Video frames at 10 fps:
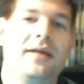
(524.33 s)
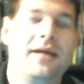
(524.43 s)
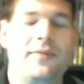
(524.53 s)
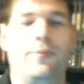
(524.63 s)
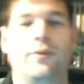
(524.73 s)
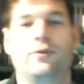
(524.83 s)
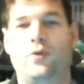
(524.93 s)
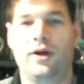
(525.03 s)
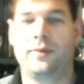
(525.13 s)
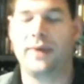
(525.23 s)
hit me up on
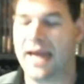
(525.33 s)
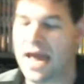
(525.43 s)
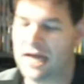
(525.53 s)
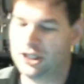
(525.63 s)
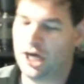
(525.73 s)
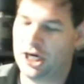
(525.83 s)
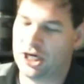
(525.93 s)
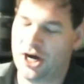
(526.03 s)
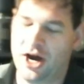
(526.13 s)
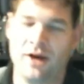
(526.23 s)
Twitter like, hey, I saw your
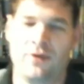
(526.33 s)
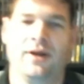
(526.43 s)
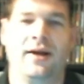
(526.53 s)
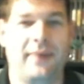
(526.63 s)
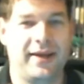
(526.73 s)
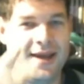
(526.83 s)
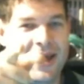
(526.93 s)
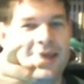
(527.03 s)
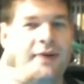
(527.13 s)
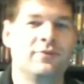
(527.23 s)
car and whatnot. But
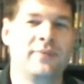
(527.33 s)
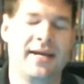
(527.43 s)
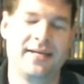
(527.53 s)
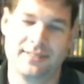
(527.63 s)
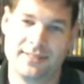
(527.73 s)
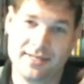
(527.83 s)
yeah, that was me.